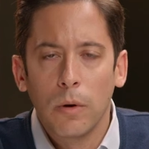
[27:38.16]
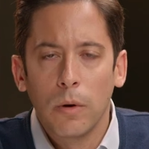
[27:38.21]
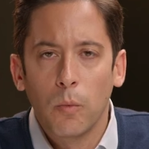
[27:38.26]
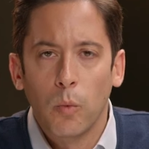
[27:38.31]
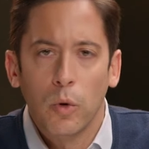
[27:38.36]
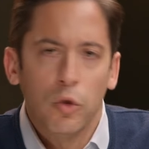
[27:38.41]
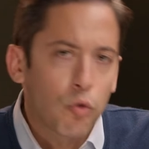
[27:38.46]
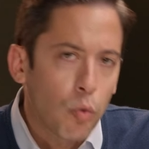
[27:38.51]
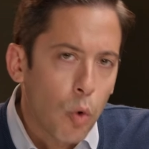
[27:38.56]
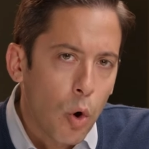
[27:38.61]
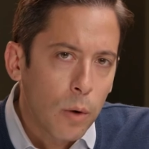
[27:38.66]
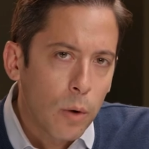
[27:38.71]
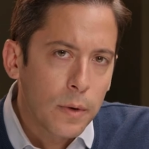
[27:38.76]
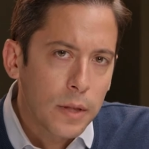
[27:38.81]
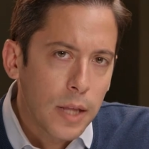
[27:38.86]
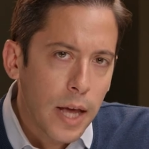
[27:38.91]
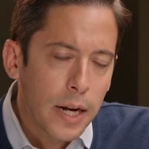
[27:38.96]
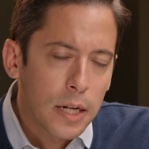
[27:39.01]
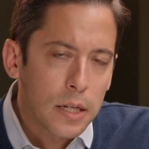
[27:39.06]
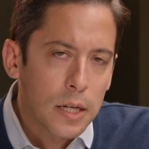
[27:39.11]
What's wrong with
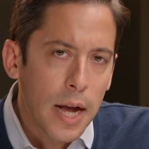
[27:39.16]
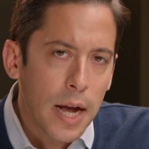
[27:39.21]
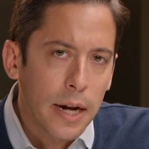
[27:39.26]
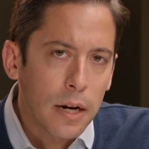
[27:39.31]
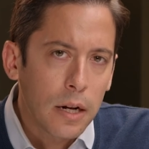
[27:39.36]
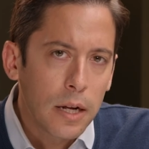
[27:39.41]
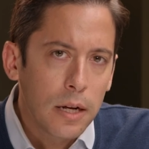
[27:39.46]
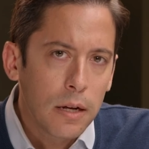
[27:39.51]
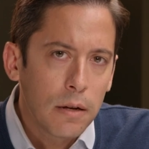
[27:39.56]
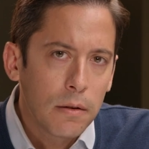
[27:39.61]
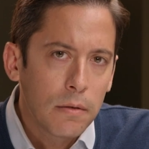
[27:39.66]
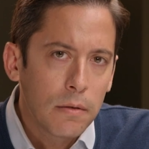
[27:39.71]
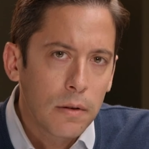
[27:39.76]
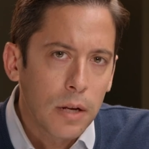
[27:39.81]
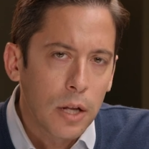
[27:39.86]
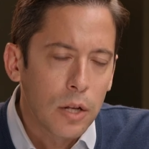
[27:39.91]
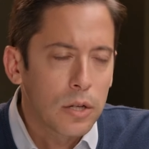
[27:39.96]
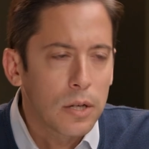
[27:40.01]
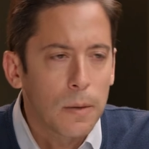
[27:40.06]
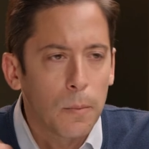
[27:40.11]
that exactly?
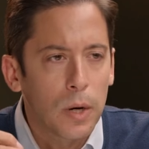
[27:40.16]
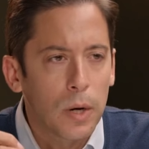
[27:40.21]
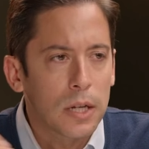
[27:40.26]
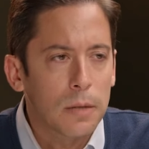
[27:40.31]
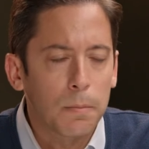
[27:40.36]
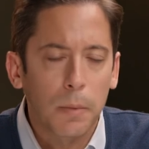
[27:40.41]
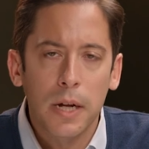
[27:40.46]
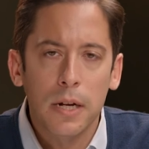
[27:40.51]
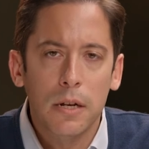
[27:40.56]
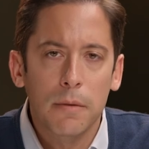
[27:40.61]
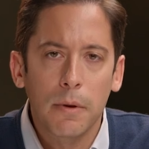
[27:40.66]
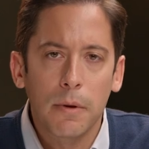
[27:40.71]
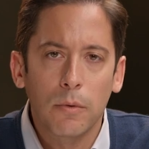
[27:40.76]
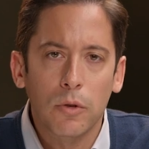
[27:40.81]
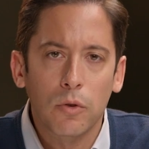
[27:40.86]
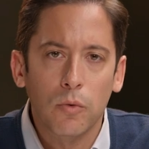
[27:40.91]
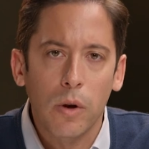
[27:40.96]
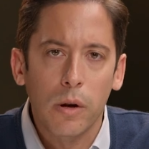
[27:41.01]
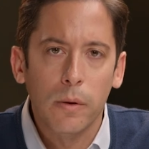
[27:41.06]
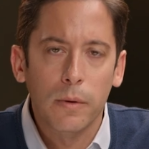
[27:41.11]
Can someone explain to me
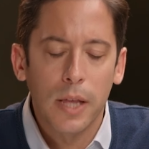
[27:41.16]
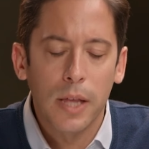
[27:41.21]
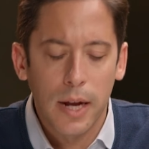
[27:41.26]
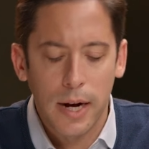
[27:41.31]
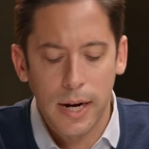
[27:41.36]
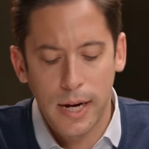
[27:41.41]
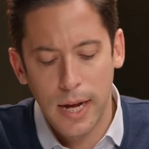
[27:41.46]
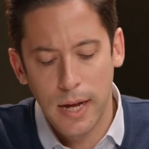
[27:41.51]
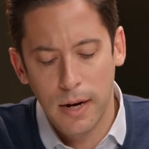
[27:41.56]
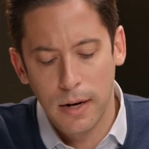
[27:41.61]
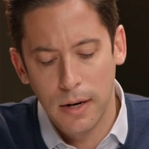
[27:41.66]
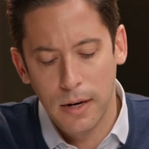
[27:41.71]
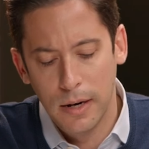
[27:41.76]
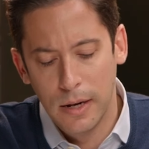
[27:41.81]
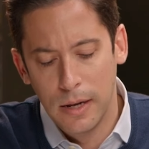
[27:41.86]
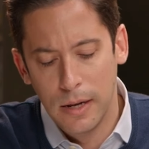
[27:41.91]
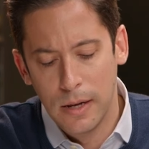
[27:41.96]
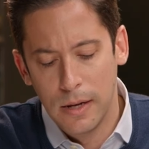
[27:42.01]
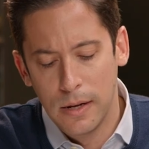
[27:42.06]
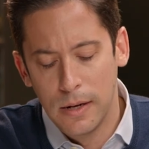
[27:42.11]
what's wrong with that? I can't.
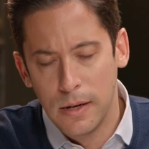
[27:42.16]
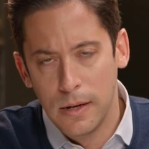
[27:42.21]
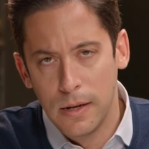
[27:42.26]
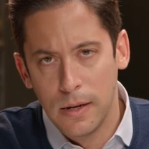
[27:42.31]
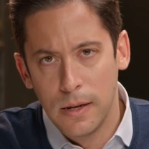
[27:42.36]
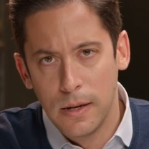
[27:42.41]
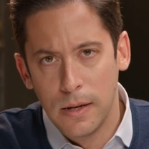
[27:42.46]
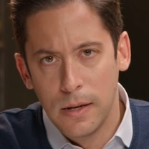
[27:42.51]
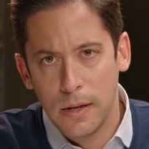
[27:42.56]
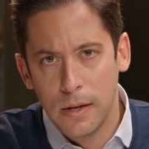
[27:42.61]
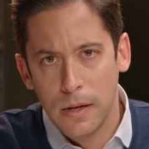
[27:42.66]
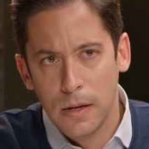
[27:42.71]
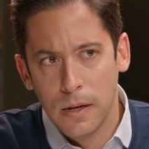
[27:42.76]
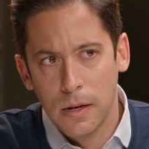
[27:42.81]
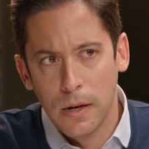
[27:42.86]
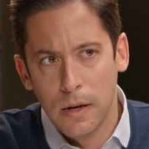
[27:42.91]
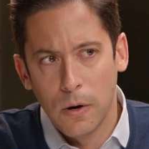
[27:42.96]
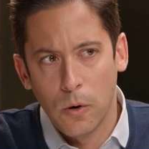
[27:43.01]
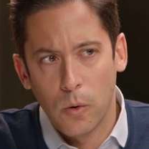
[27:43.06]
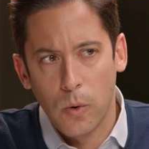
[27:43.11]

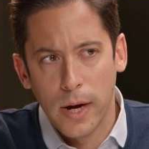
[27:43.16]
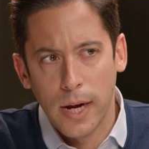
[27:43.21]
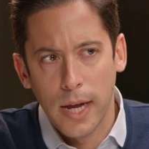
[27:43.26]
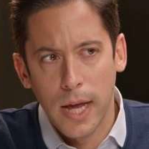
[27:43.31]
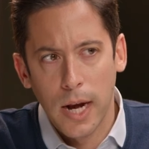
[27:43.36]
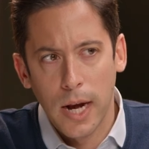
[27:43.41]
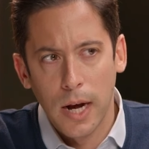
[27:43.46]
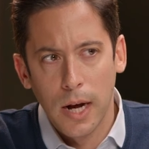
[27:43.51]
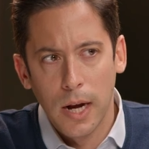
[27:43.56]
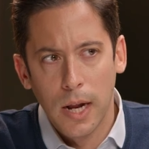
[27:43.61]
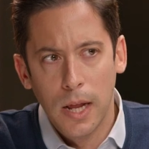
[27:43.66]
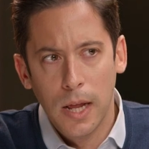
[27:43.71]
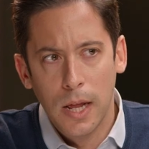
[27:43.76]
I don't quite get it.